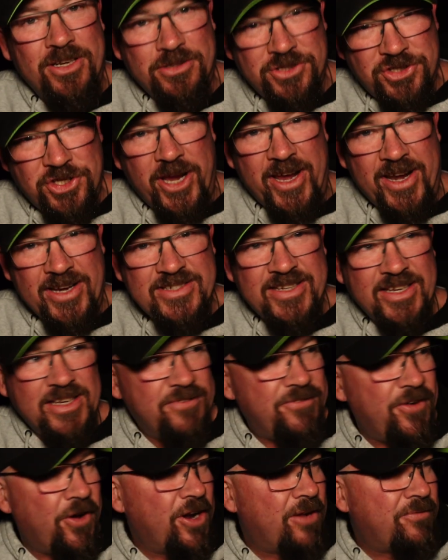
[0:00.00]
It'll show you how to set your
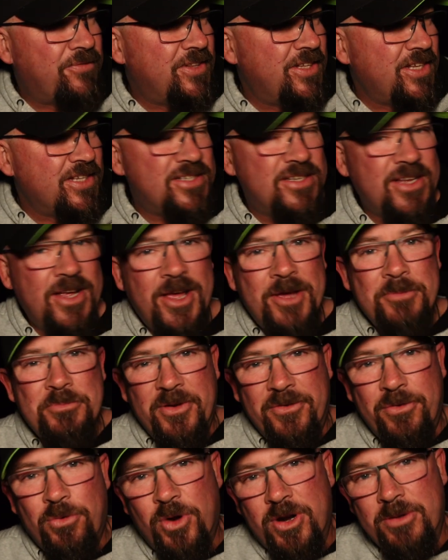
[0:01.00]
phone up for this.
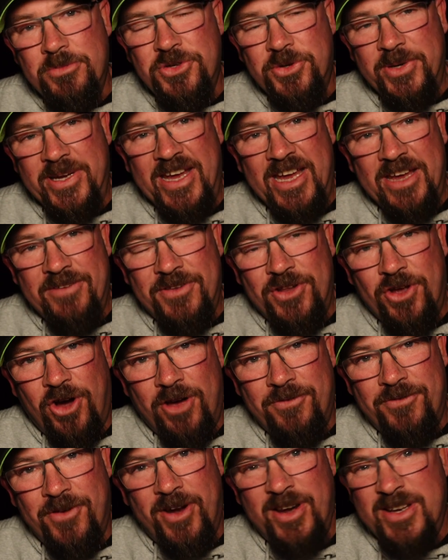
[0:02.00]
But for what I'm doing here for the
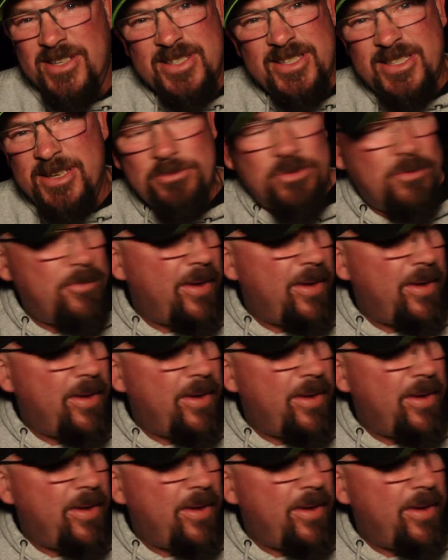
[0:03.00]
iPhone, it's a simple